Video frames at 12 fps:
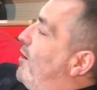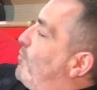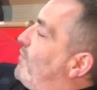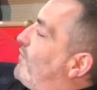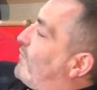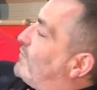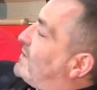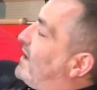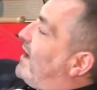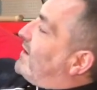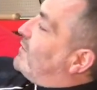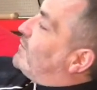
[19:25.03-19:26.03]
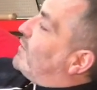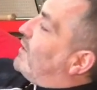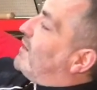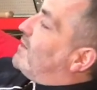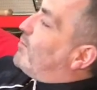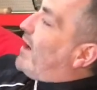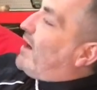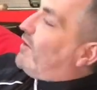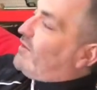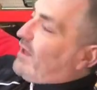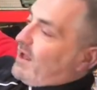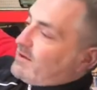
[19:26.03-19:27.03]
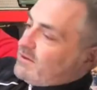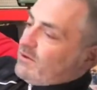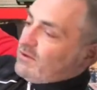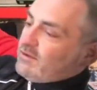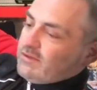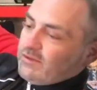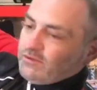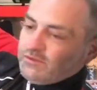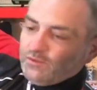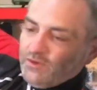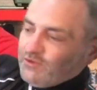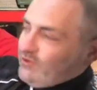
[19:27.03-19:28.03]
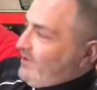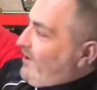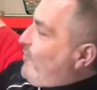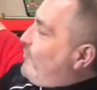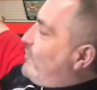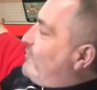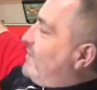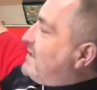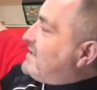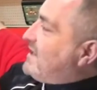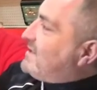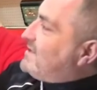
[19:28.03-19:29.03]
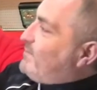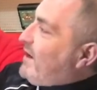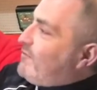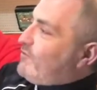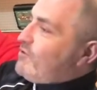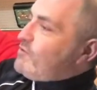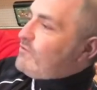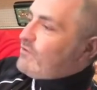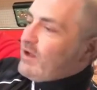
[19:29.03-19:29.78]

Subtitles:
We've obviously had it done in the black on the outside to actually go with a really sexy black roof.